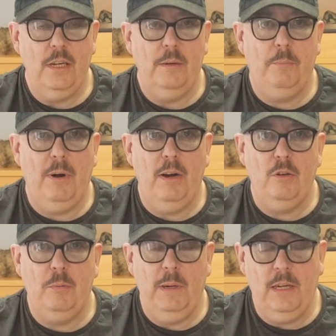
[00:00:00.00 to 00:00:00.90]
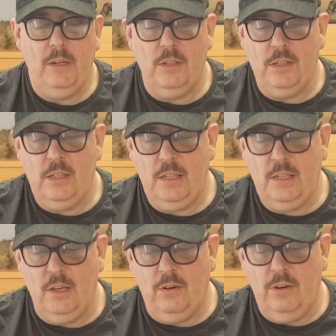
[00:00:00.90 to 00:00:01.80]
He approached me because
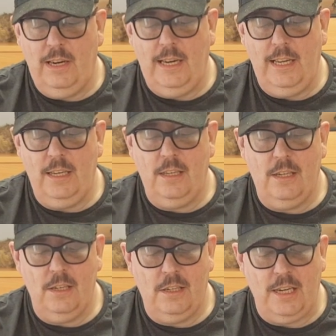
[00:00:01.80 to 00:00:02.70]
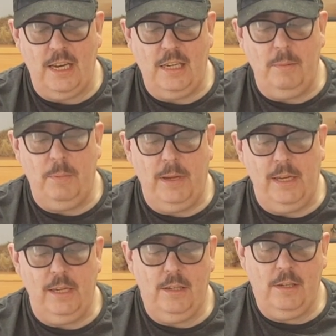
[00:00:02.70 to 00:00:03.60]
he's not really into
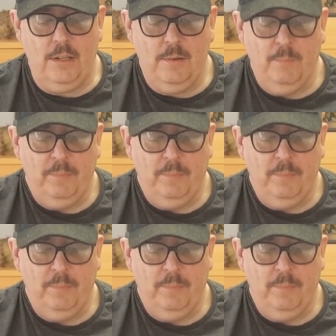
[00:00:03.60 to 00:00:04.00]
centipedes